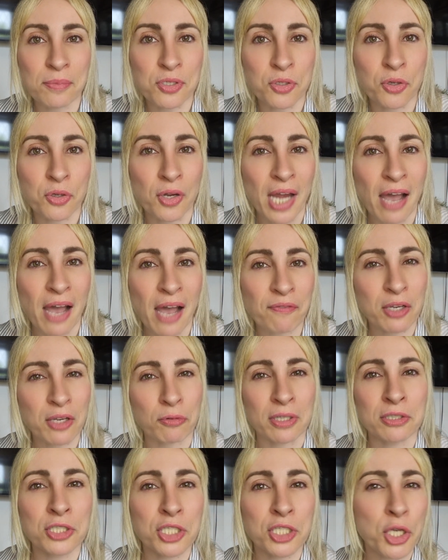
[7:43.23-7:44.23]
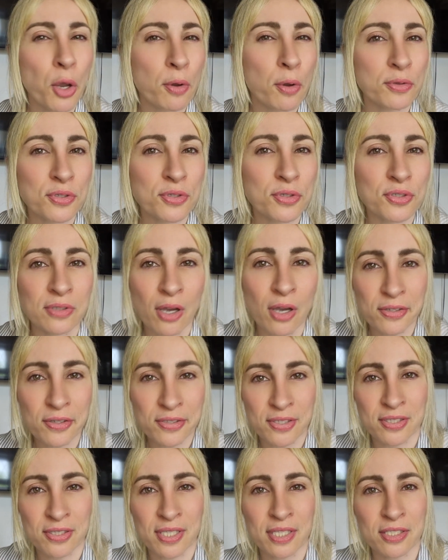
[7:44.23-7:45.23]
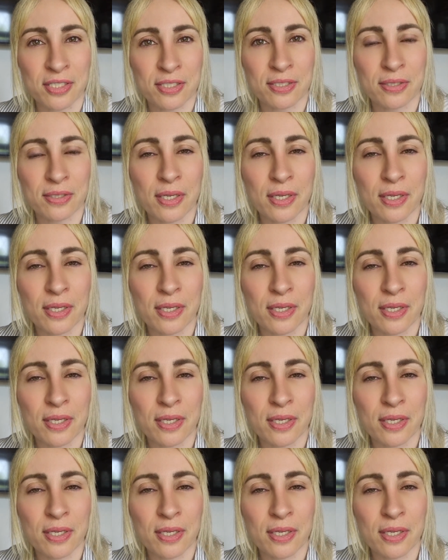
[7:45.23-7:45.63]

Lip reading: You're going to have the grandiose narcissist